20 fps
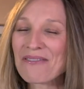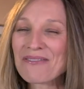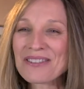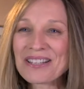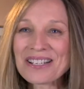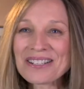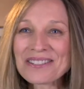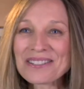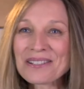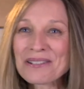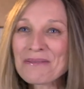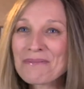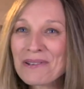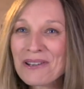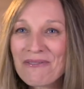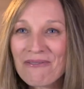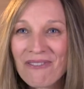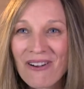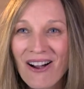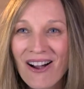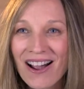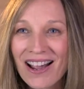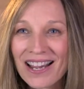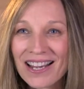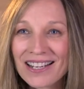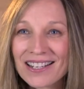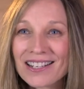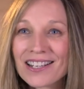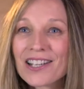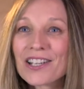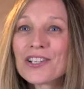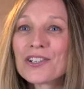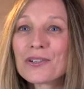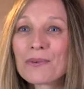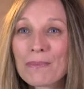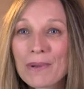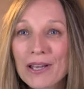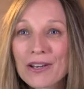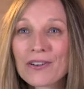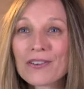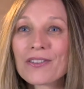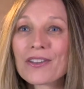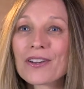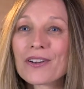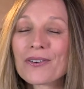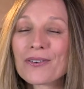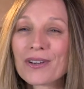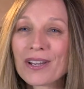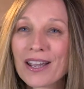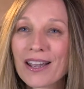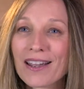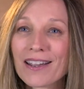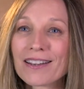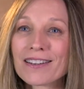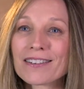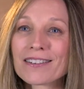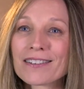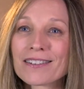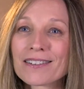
Everything's going to be fine. You're better than okay.